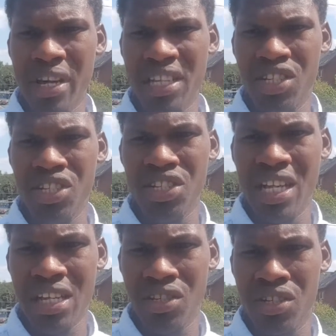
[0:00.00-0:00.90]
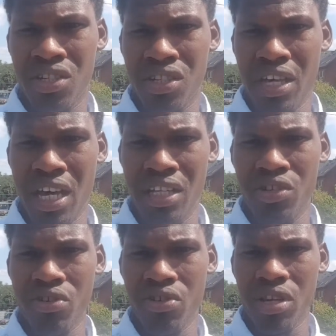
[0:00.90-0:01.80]
Yes, this is the
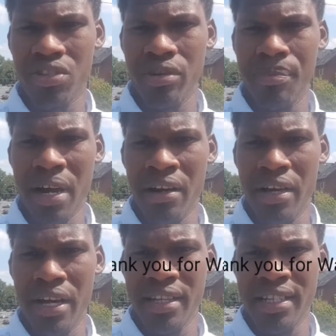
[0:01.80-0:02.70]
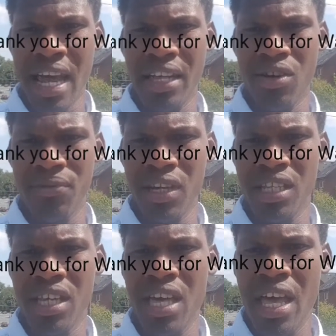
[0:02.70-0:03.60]
introductory side of it.